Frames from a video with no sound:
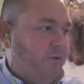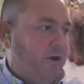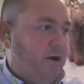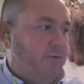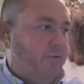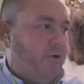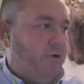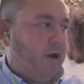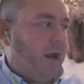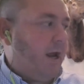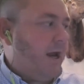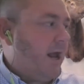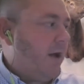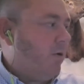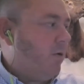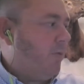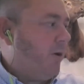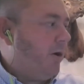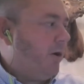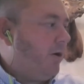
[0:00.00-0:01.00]
flare for an
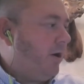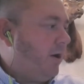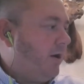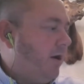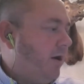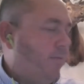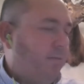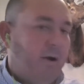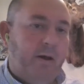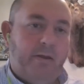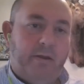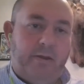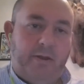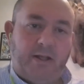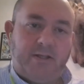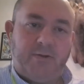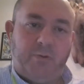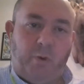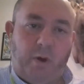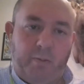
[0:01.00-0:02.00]
8-hour period in a month,
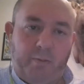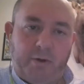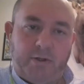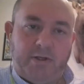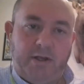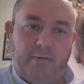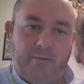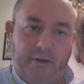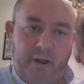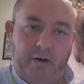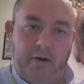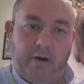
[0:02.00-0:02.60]
that's 1%